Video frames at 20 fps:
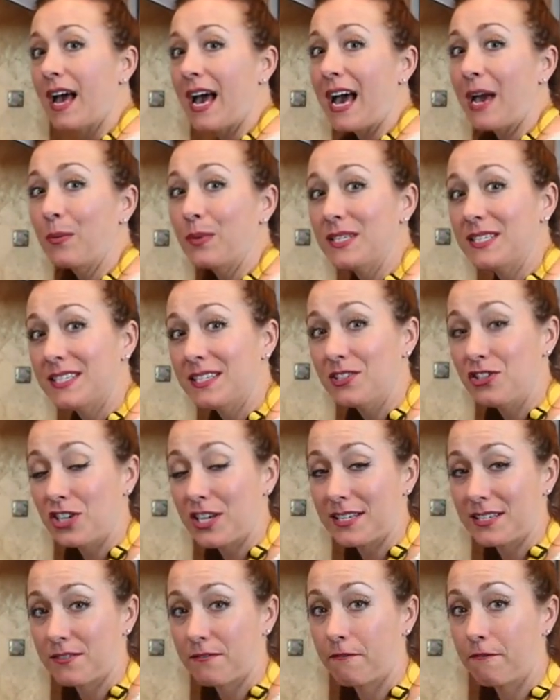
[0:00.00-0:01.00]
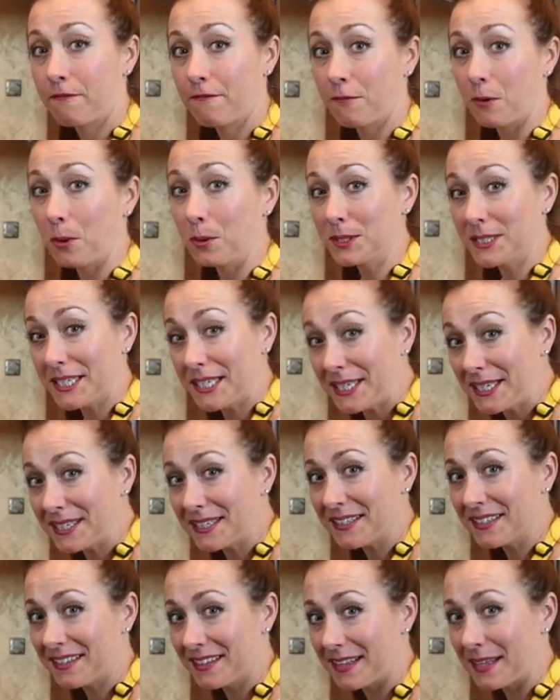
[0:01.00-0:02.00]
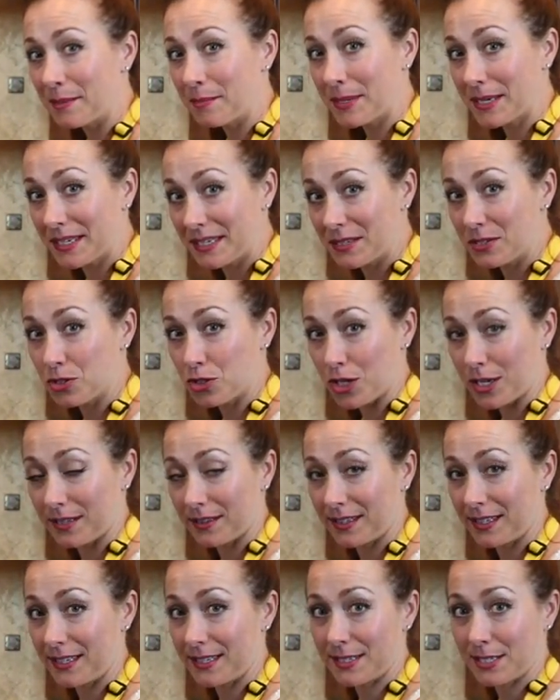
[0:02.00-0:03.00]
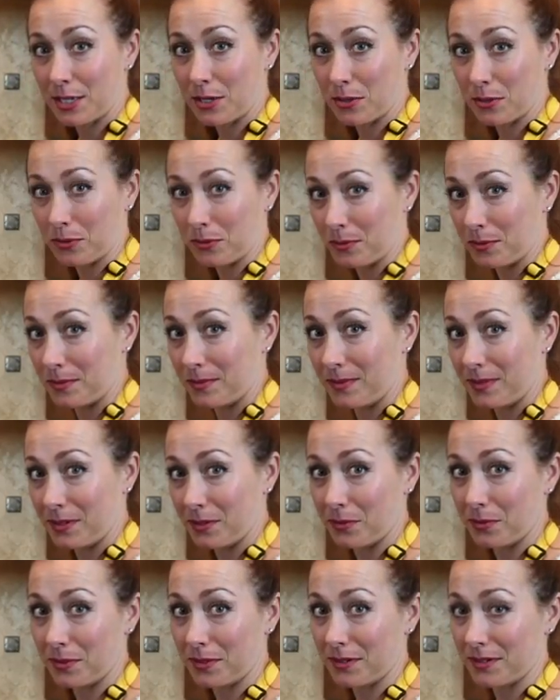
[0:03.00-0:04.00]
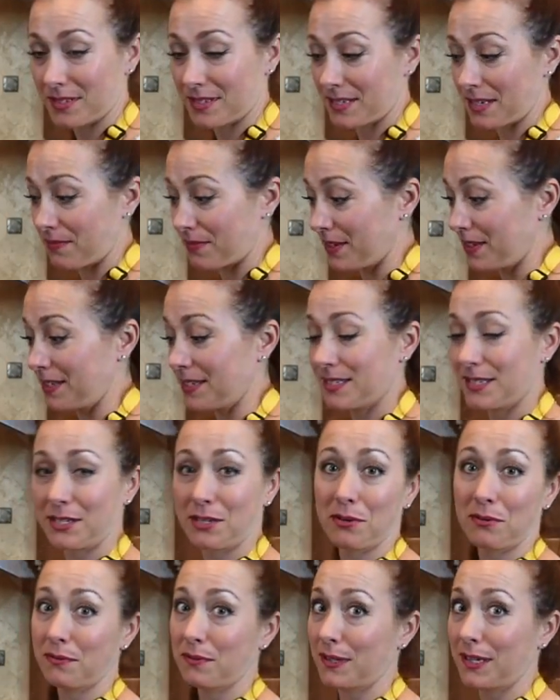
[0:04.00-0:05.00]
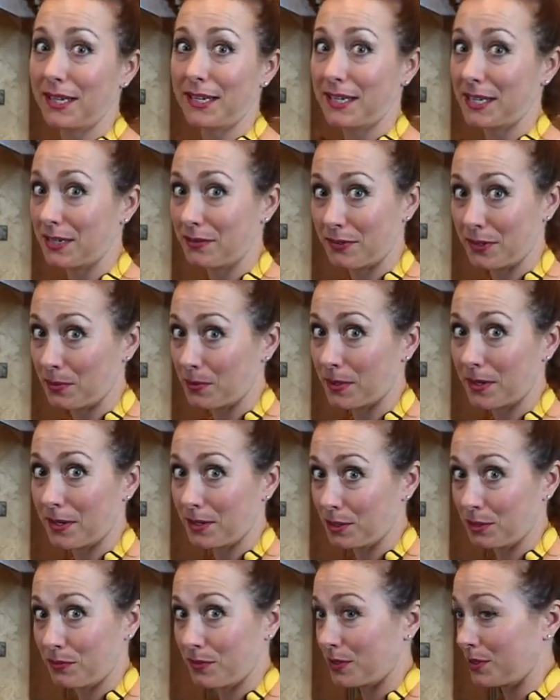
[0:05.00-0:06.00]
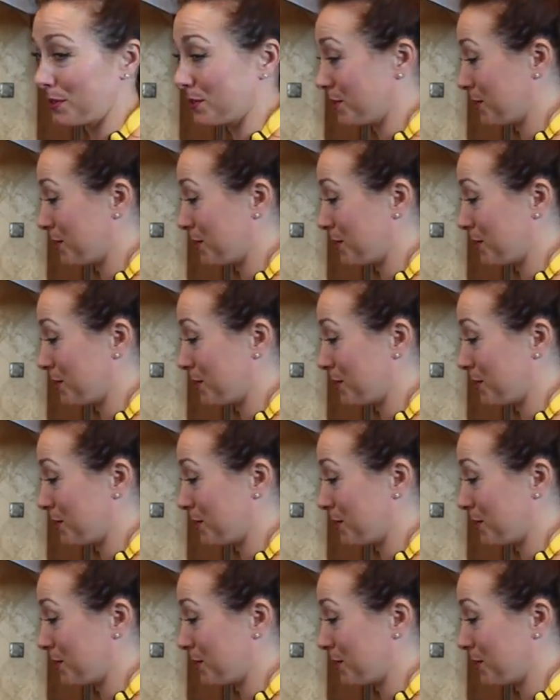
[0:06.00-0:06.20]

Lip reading: I would suggest folding them in gently so your stuffing doesn't go flying everywhere all over your